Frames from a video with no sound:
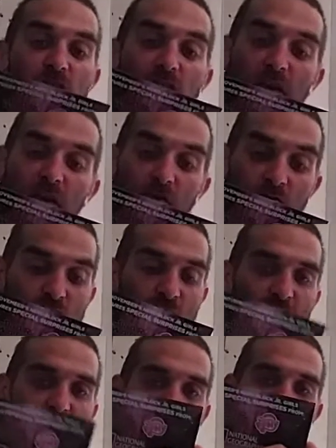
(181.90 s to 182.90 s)

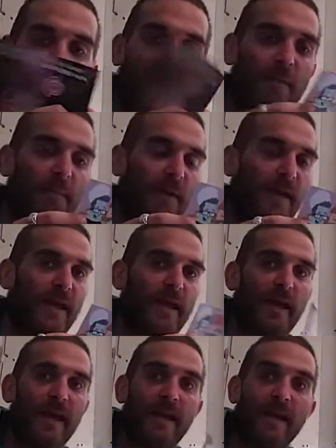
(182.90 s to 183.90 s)
Geographic. That'll
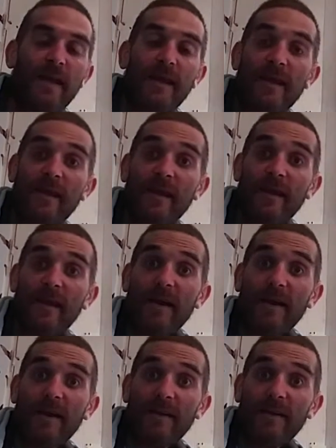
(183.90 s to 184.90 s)
be in
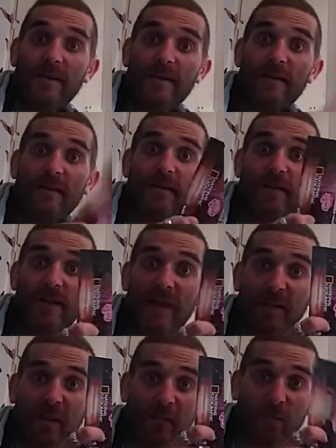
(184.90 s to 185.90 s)

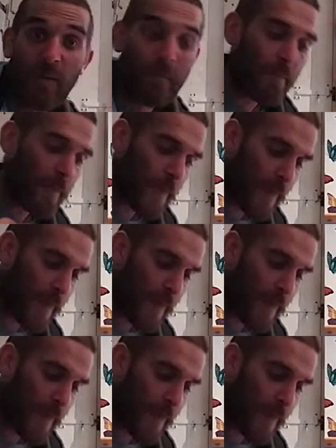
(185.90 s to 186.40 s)
next month's one.